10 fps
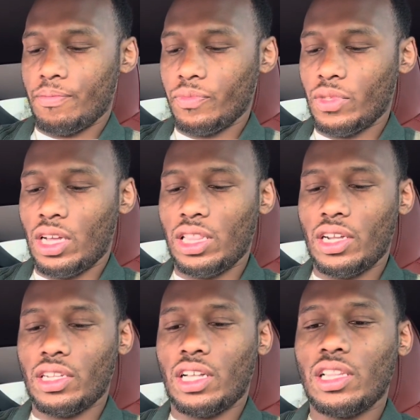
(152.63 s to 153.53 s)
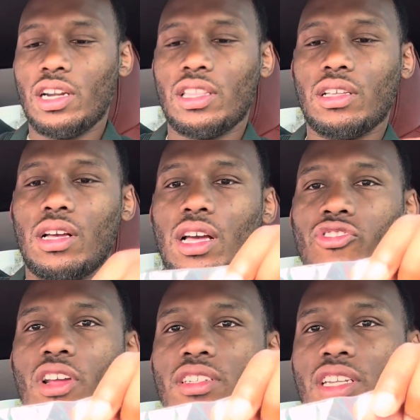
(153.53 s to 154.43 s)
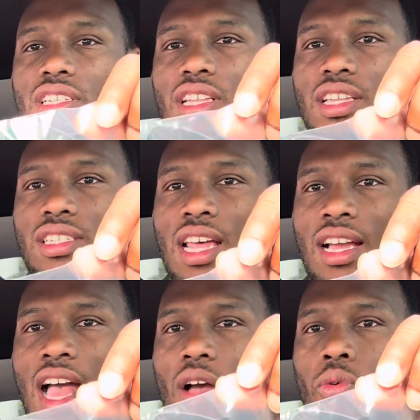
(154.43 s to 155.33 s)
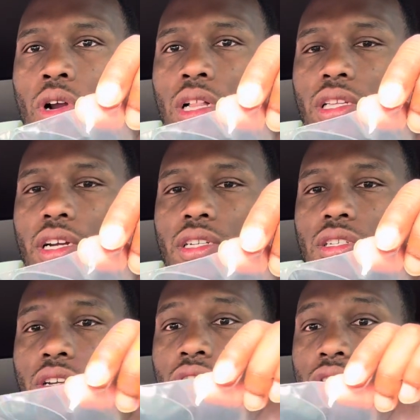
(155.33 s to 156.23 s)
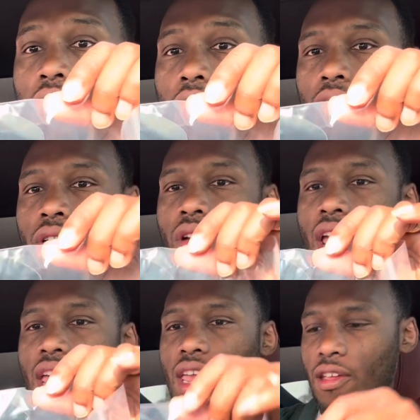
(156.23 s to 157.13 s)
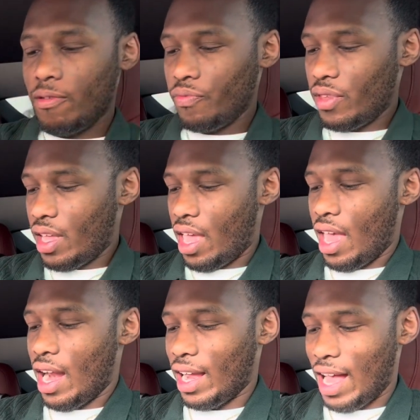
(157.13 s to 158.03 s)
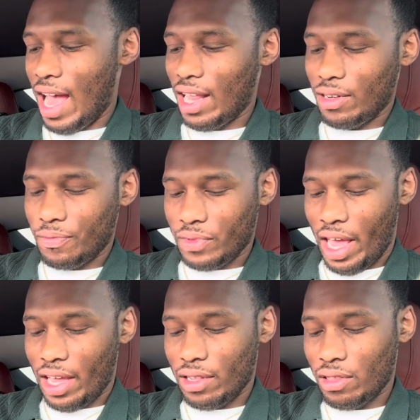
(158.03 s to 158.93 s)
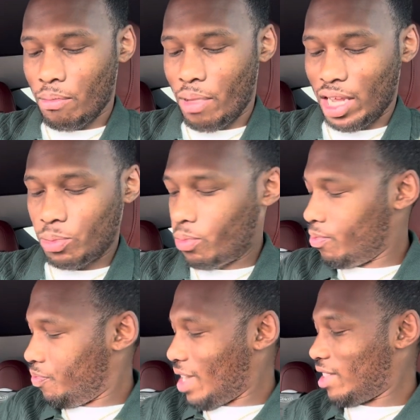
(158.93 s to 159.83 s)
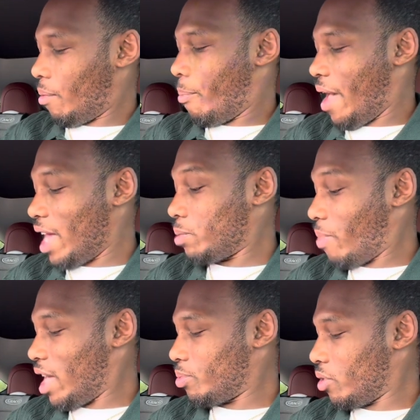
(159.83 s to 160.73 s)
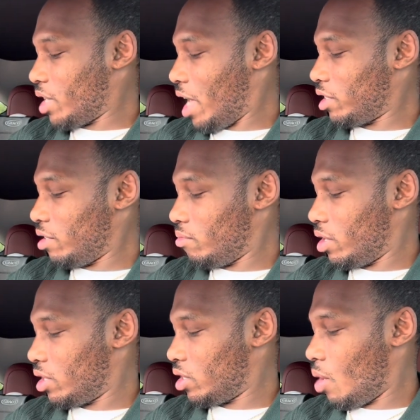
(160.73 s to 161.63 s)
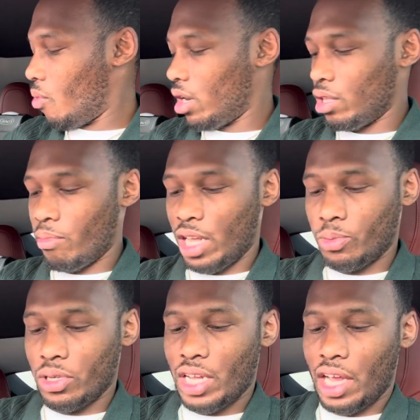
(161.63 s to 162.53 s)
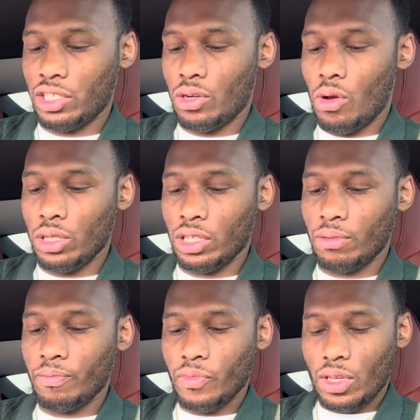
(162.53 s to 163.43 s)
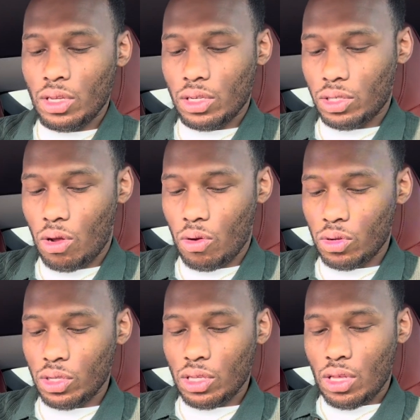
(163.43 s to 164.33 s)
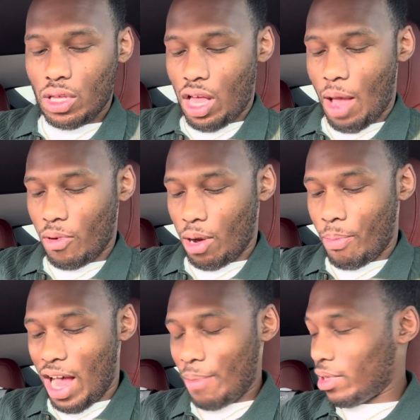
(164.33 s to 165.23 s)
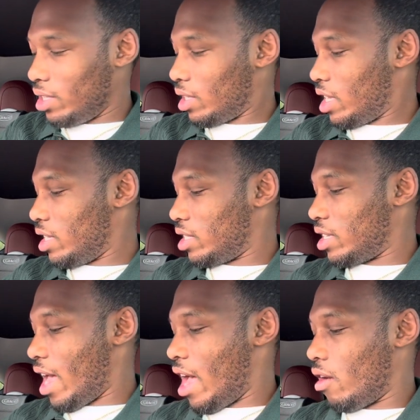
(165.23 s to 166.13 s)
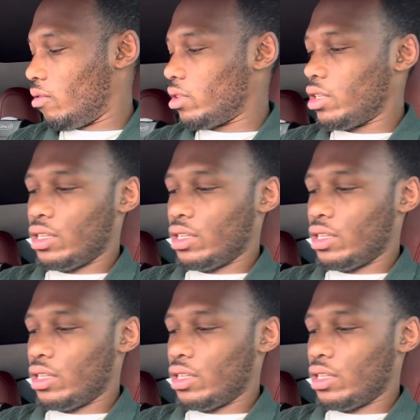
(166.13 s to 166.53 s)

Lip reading: the clear transition lenses I got were clear to dark gray, and I got like the best, not the best protection, but somewhat of the best protection on them. So I'm gonna pop these lenses out.